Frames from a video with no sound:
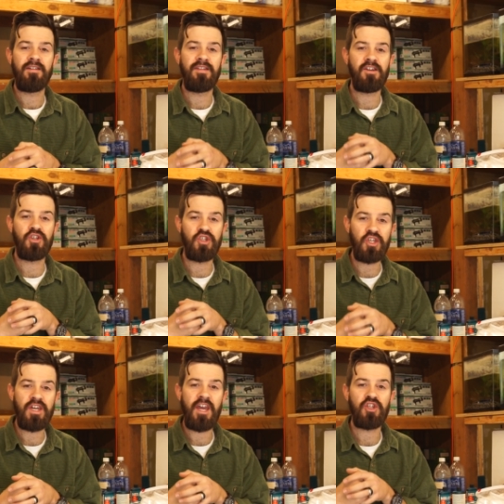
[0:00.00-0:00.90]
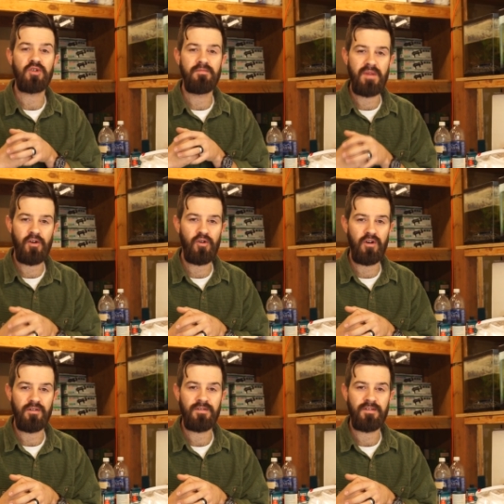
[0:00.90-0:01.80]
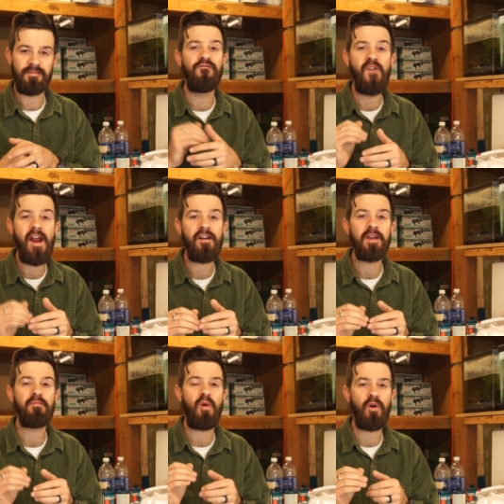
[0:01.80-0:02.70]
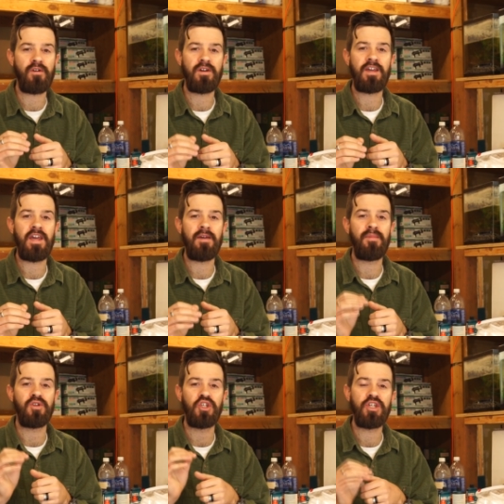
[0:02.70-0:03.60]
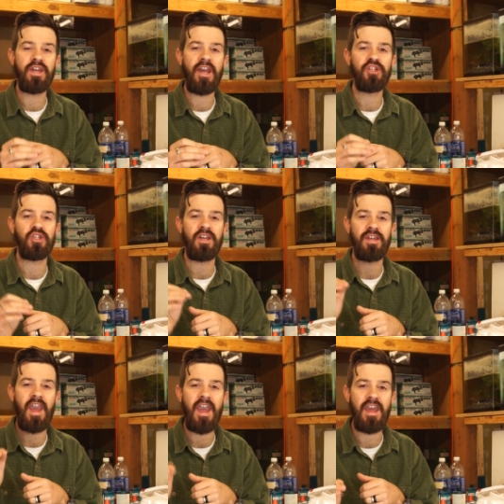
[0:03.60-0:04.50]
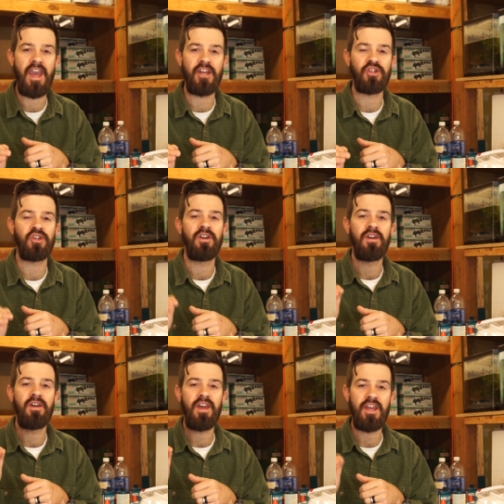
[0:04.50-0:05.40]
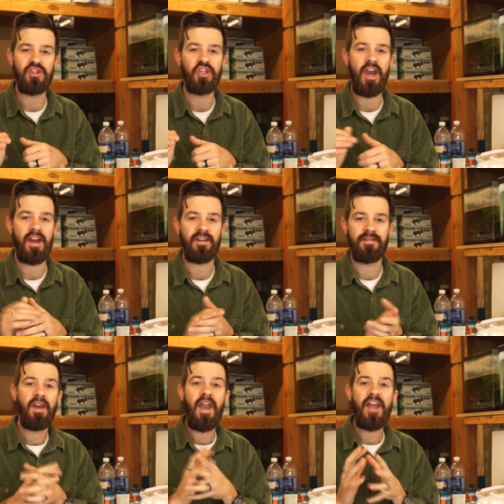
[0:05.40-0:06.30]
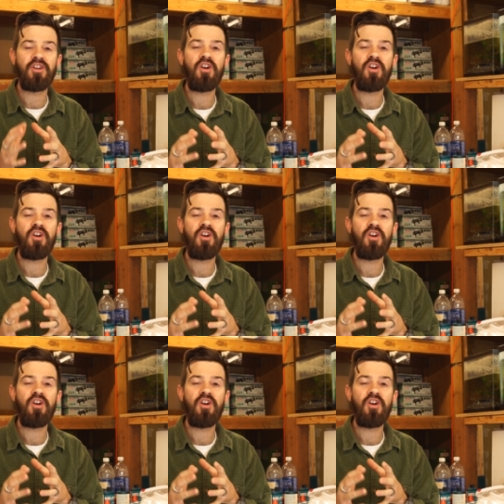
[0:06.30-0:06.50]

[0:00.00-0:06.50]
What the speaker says: these GH minerals. Very important to keep GH and KH in check. And you